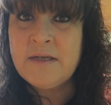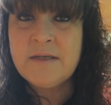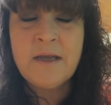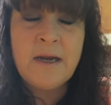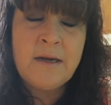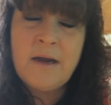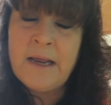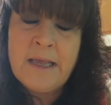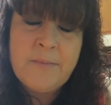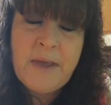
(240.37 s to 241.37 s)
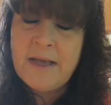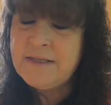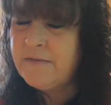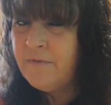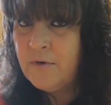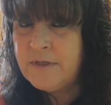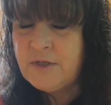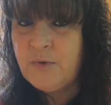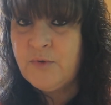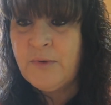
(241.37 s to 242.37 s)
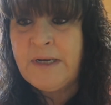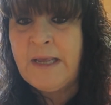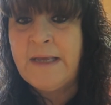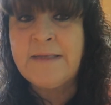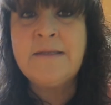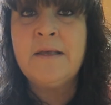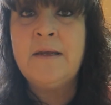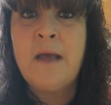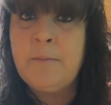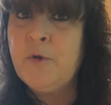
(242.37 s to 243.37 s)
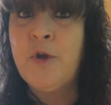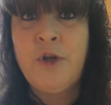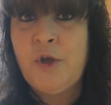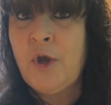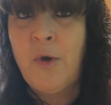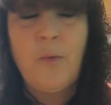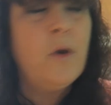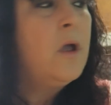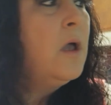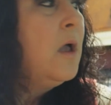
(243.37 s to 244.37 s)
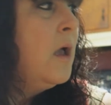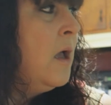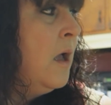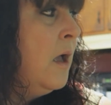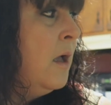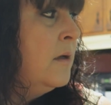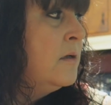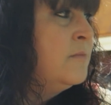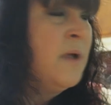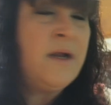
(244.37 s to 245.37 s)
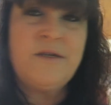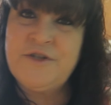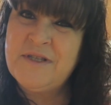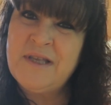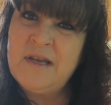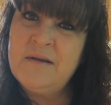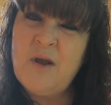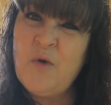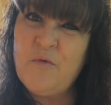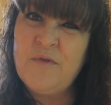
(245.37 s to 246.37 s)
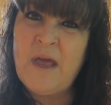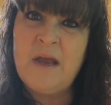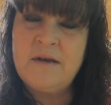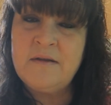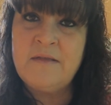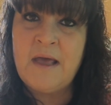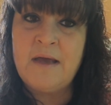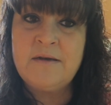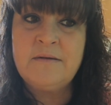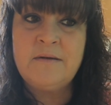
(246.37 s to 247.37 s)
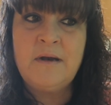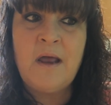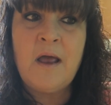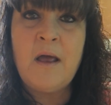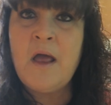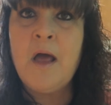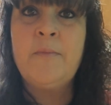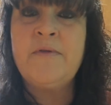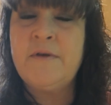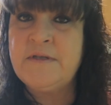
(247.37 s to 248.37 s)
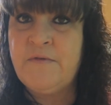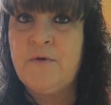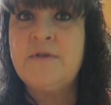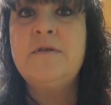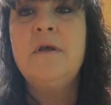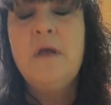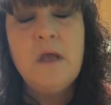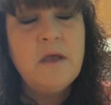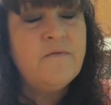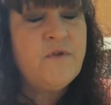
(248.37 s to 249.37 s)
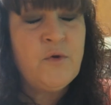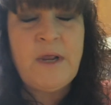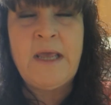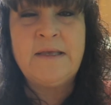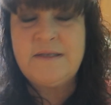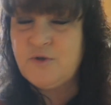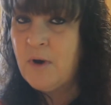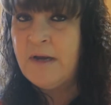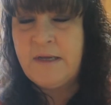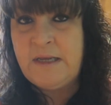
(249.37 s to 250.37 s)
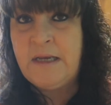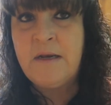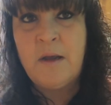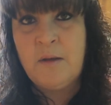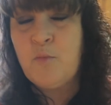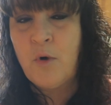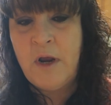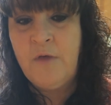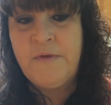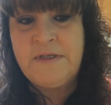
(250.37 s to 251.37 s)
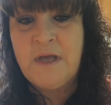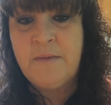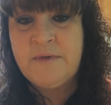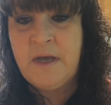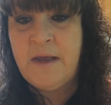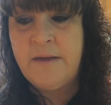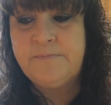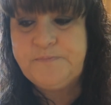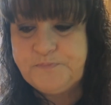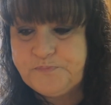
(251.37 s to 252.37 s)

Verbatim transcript: it and I get past the first two or three days, then I'm good to go. Uh, but it's just getting over that, that hump of those first few days trying to eat a more healthy type diet